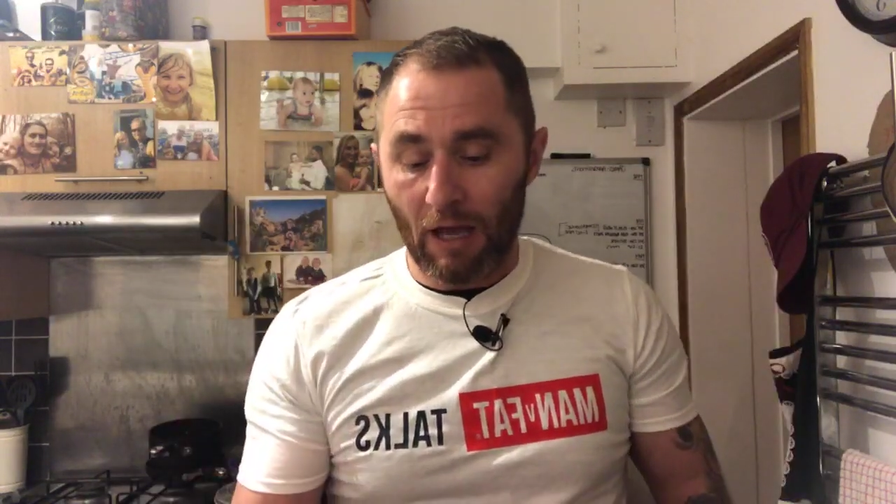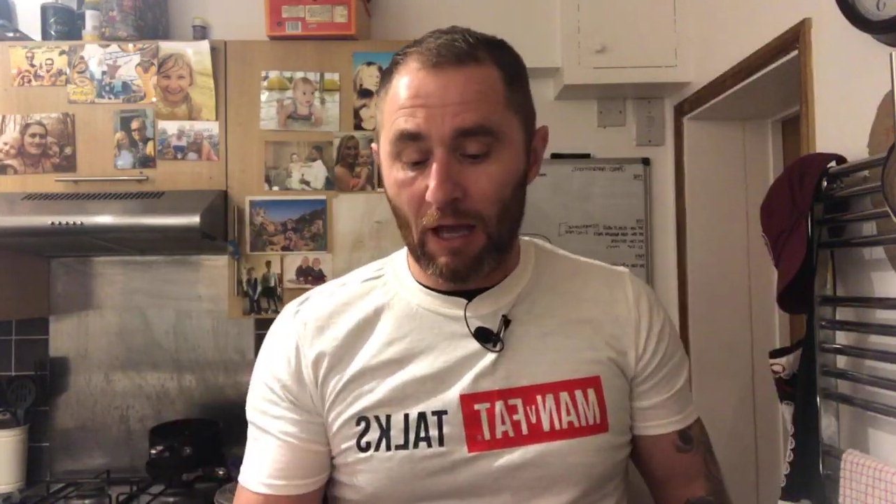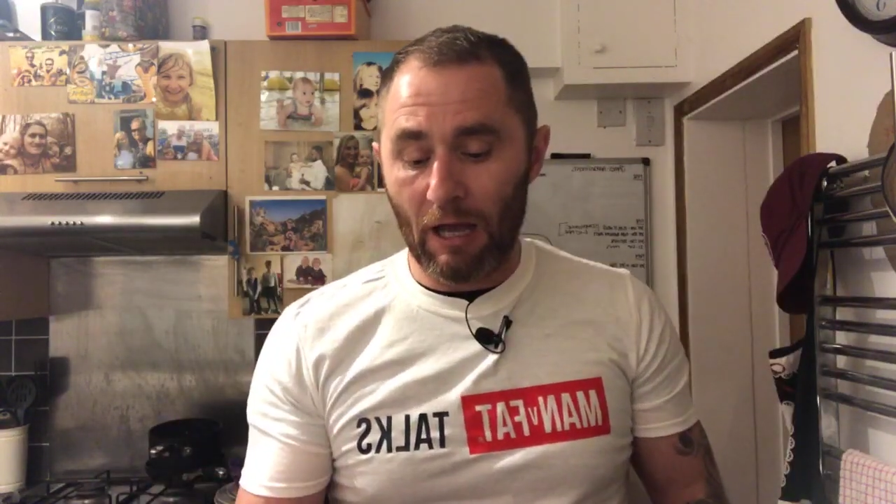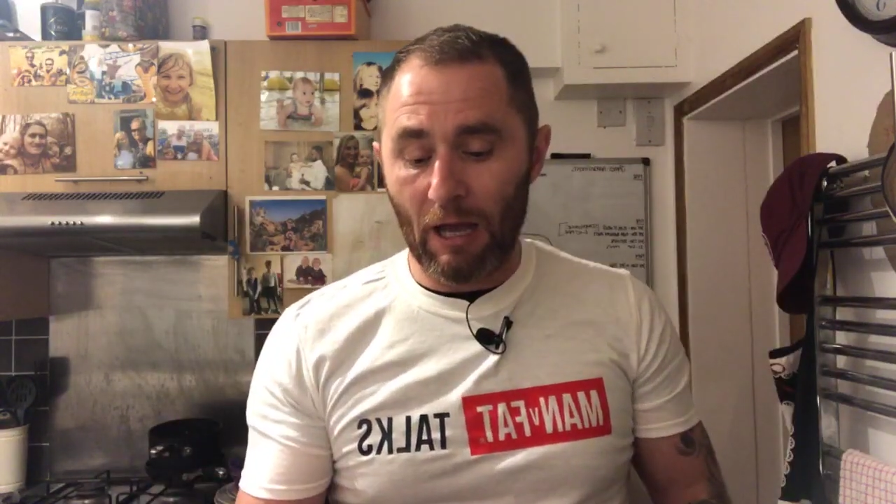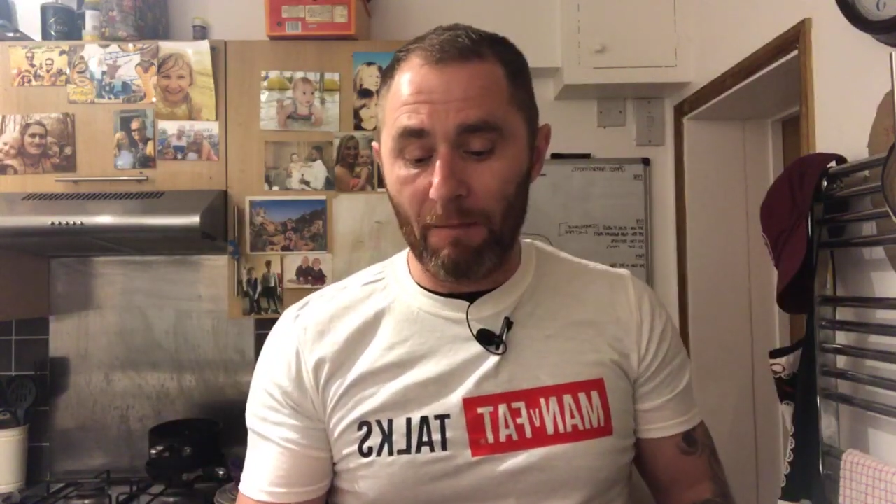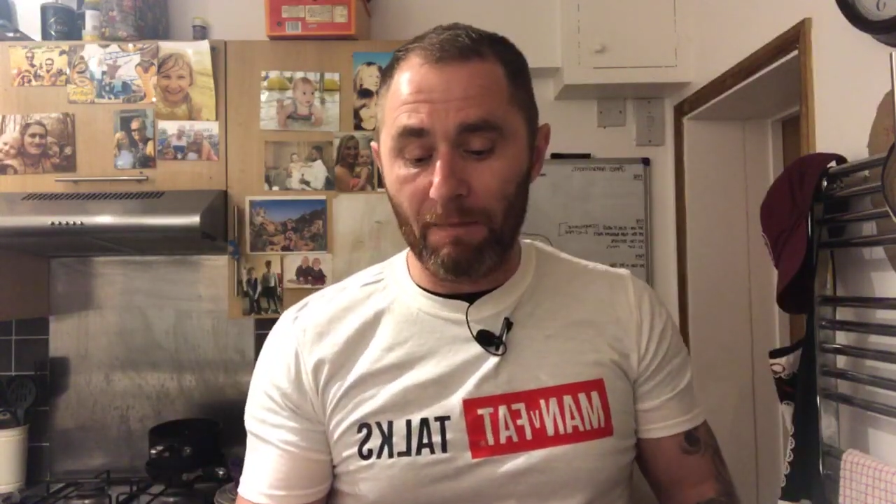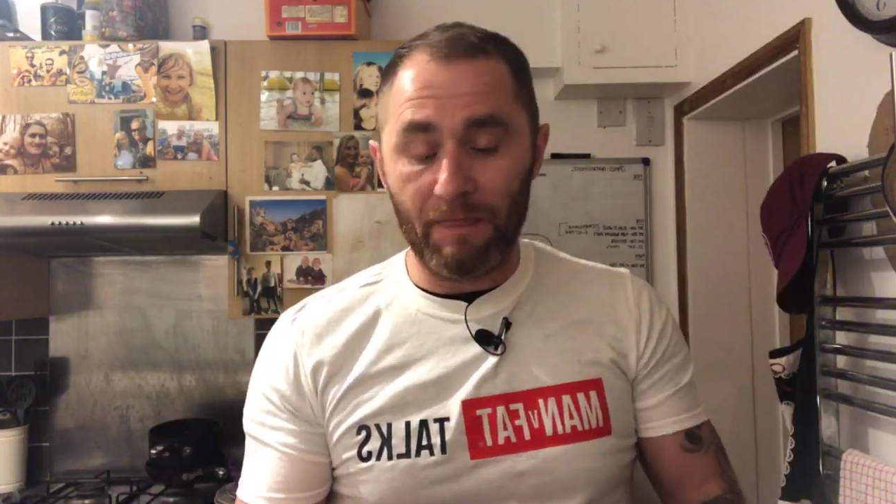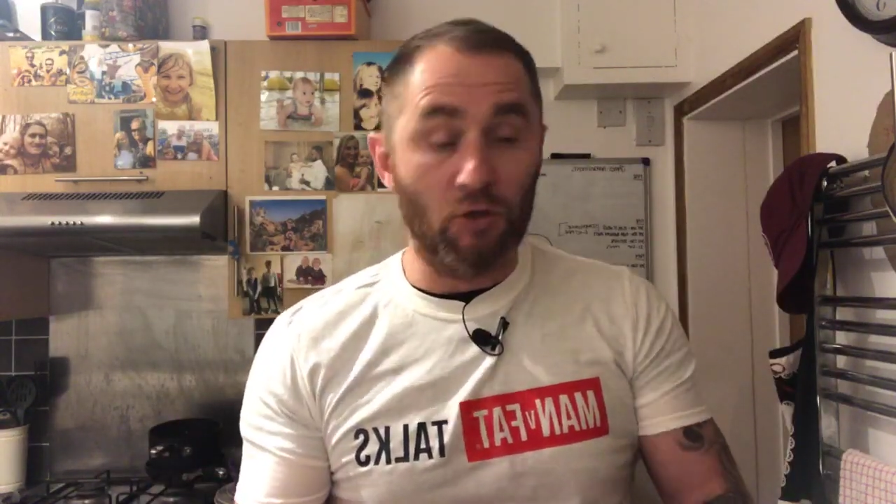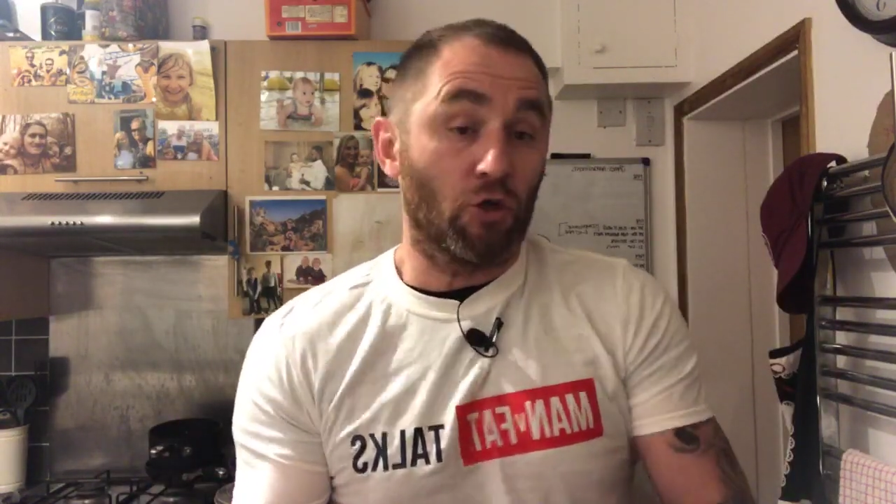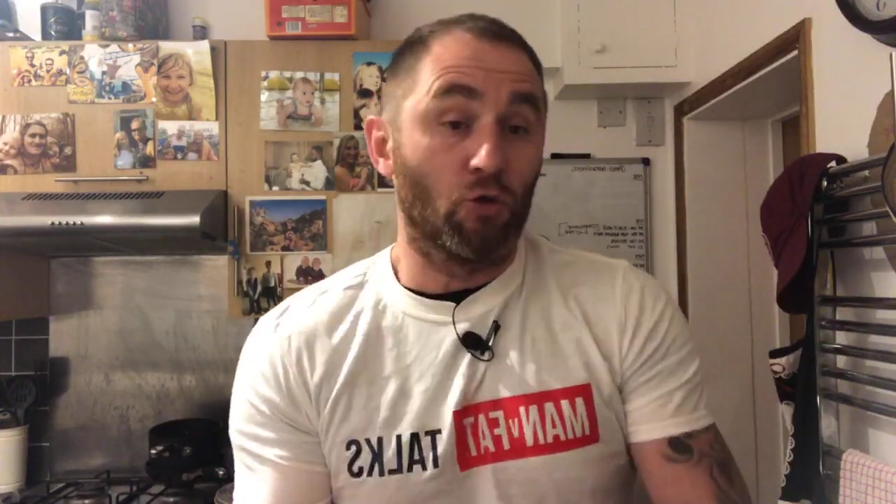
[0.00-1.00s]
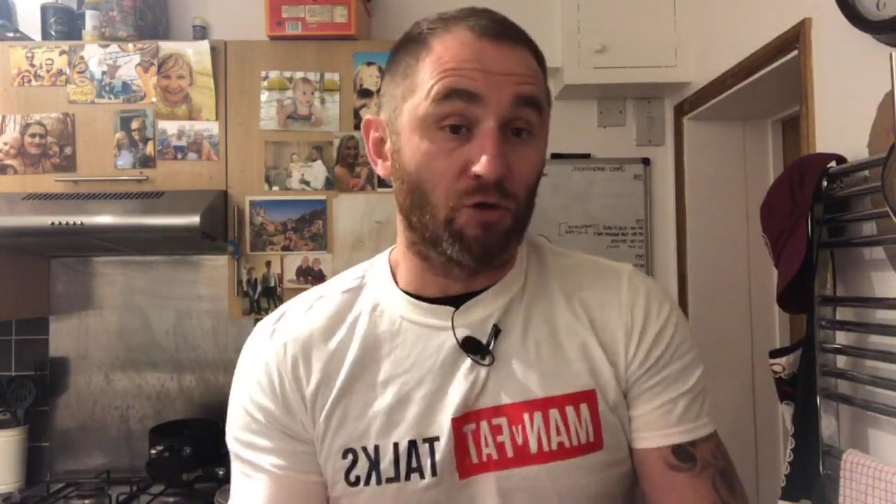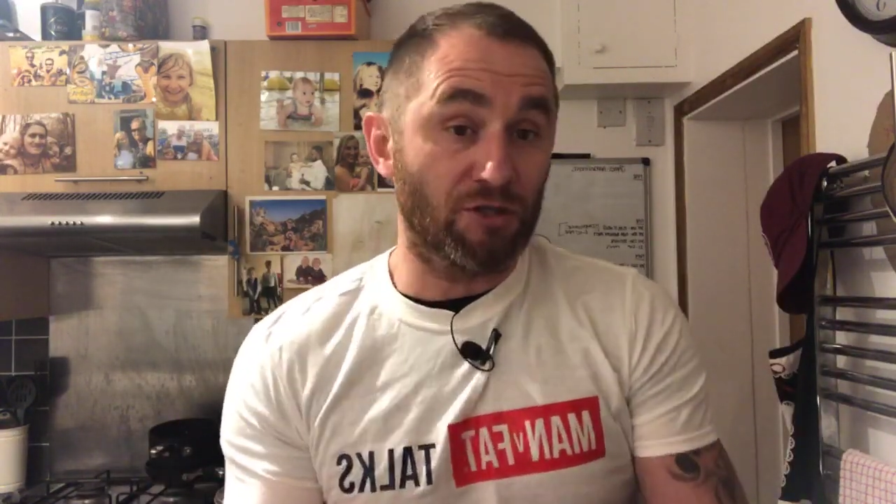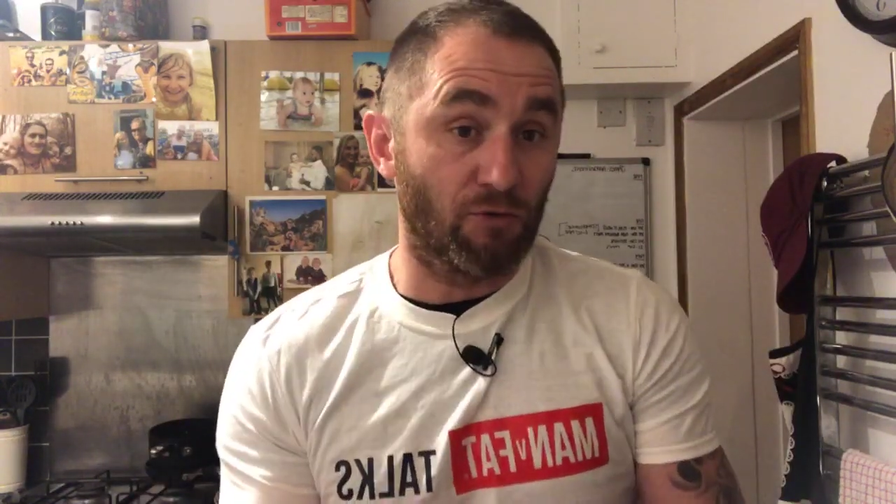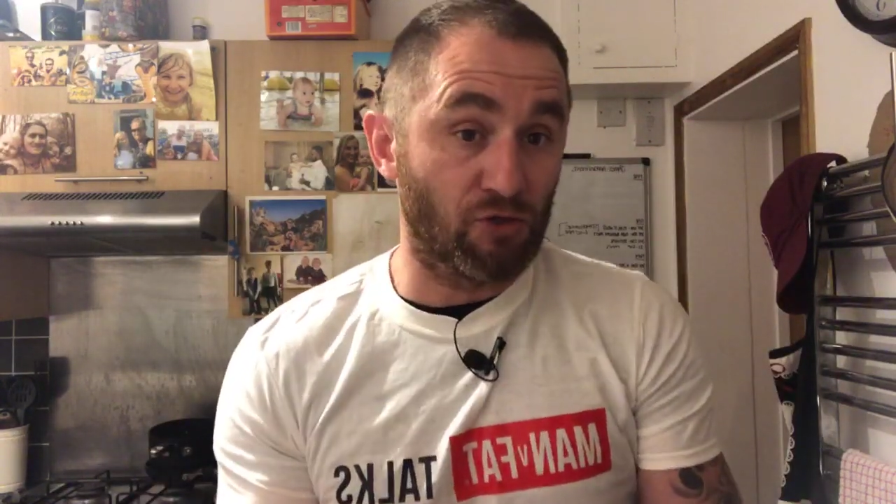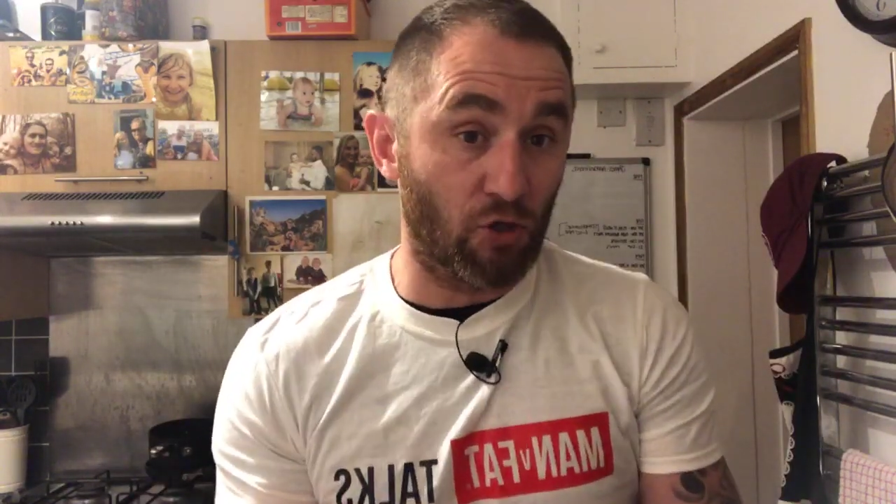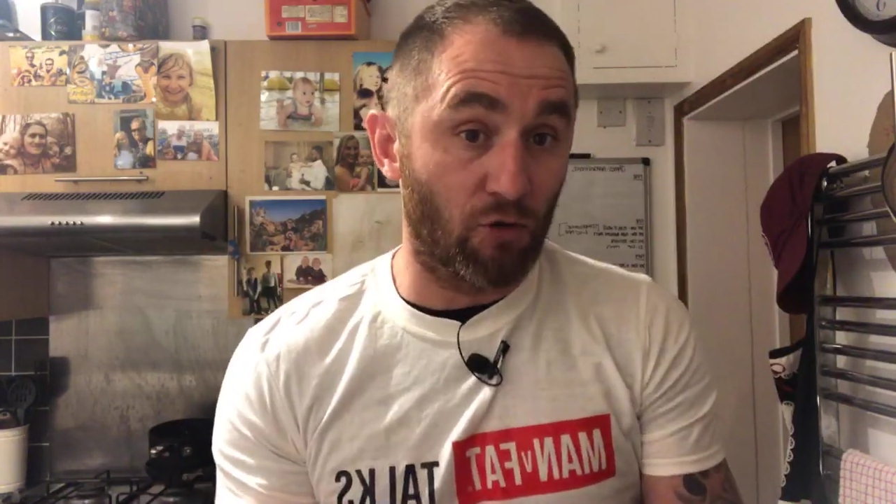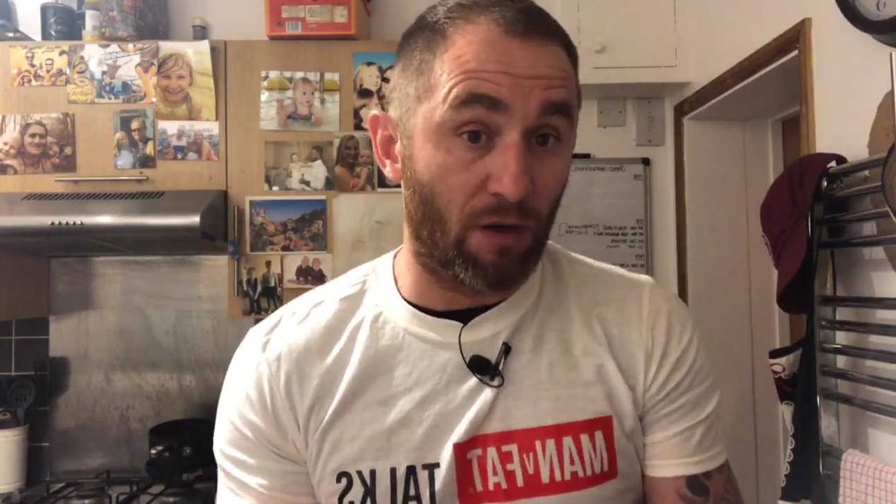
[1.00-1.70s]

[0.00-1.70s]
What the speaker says: You can also do